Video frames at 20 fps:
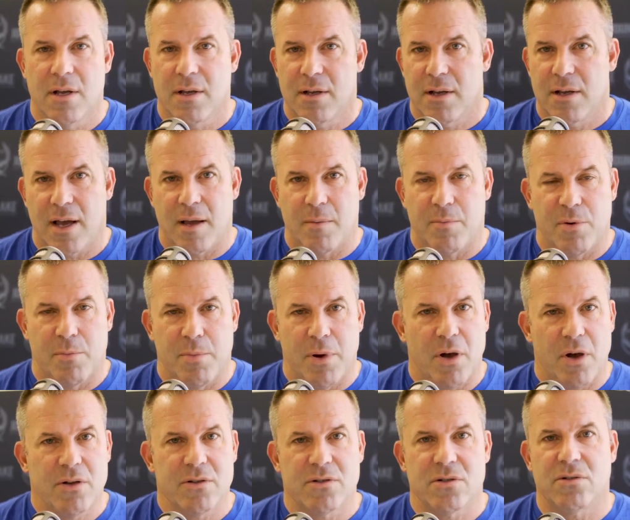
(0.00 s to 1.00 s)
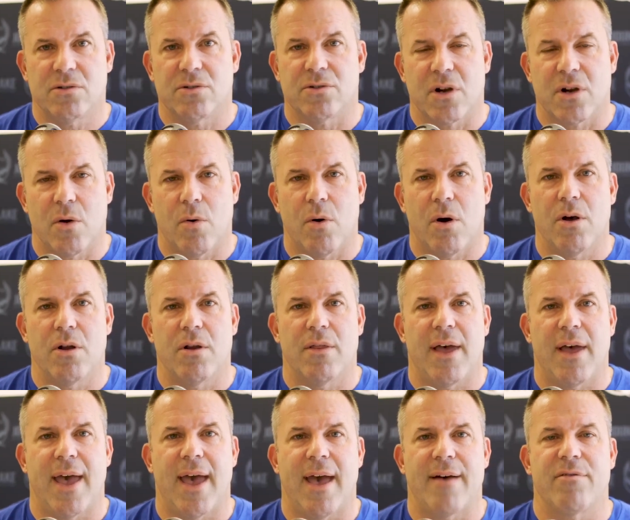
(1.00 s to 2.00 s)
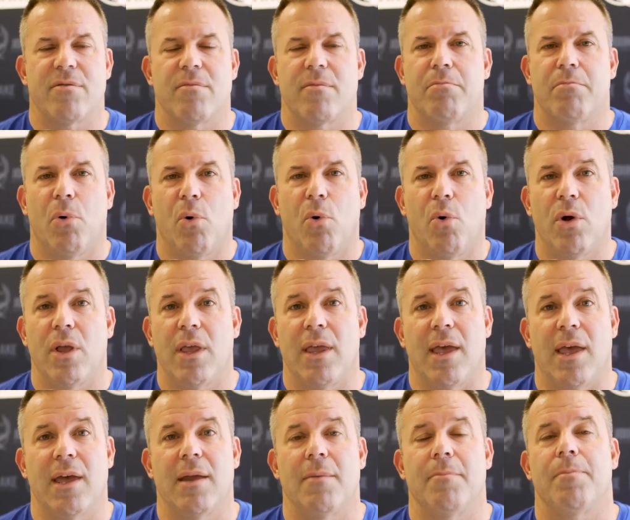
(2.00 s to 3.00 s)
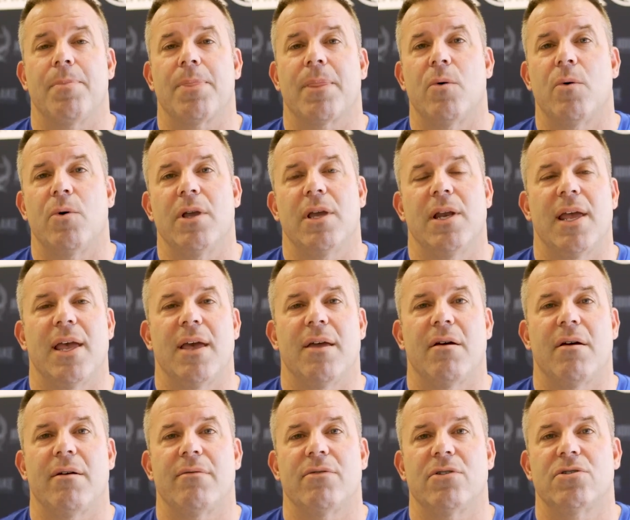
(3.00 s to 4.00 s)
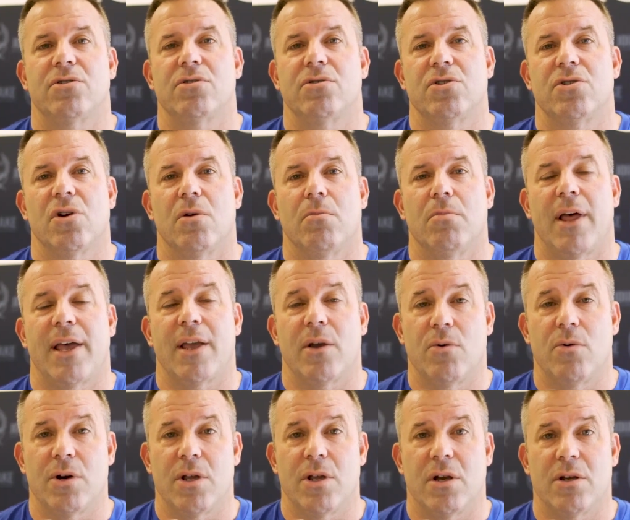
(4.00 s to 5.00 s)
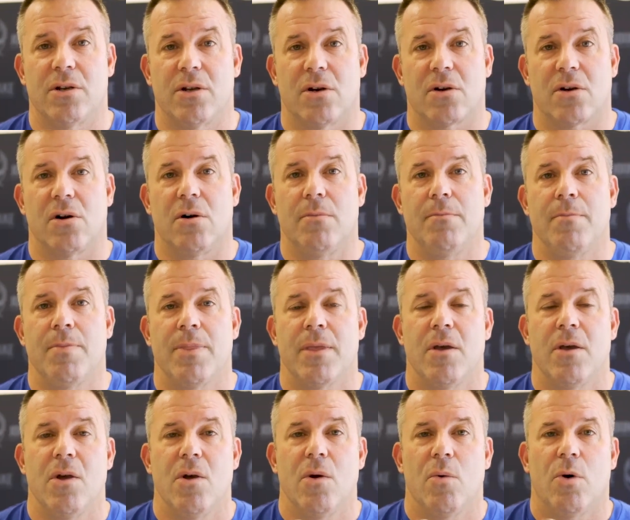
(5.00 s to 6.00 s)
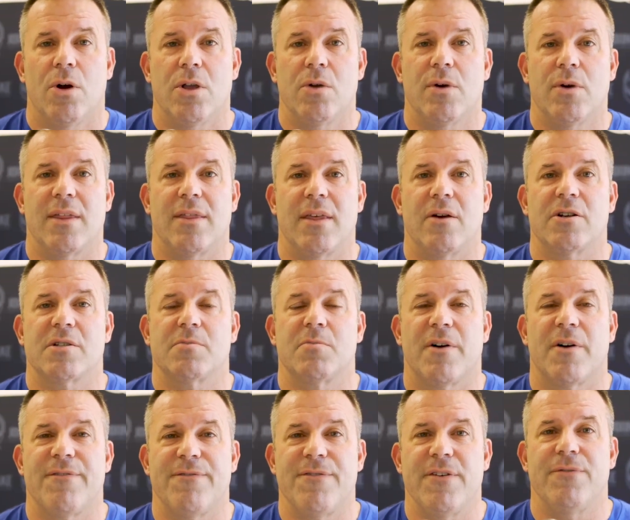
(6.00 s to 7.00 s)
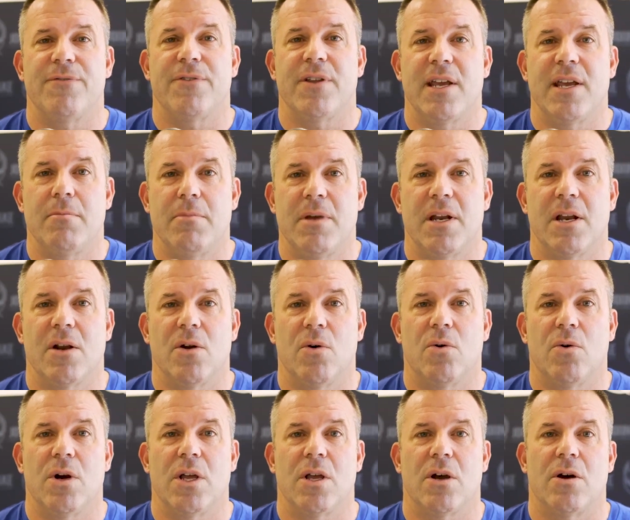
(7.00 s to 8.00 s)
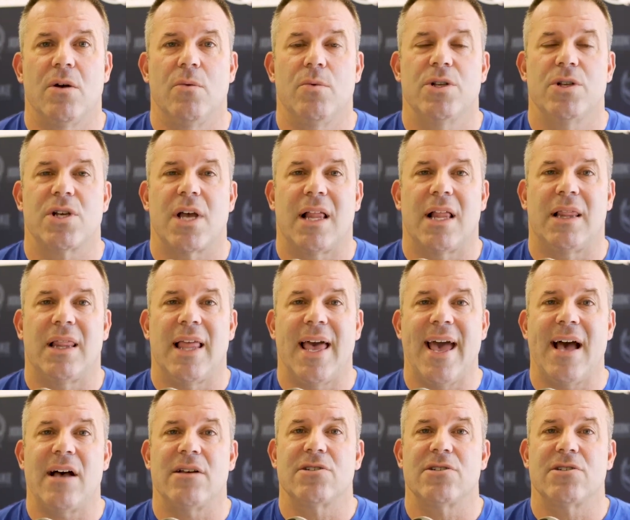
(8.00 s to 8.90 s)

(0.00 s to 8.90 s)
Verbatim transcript: a proposal or a quote they haven't bought yet, I want you to head over to johnblakeaudio.com. What you'll get there is my 15 minute audio, which allows